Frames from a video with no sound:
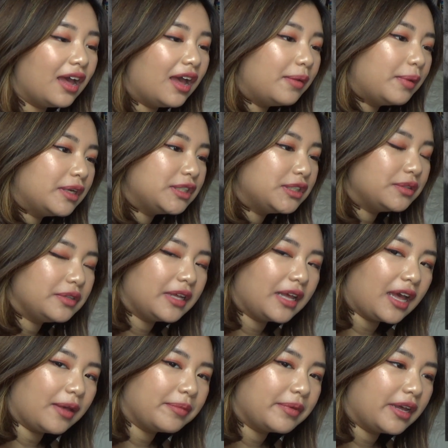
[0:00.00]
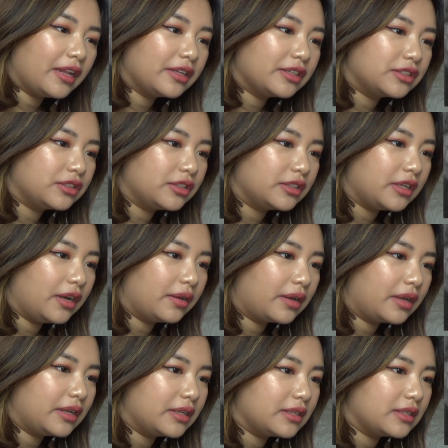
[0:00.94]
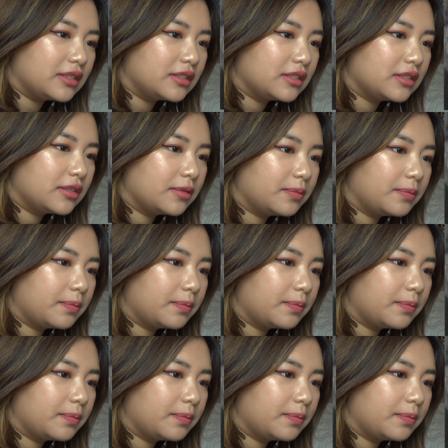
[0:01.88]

I'm actually really happy how this turned out, because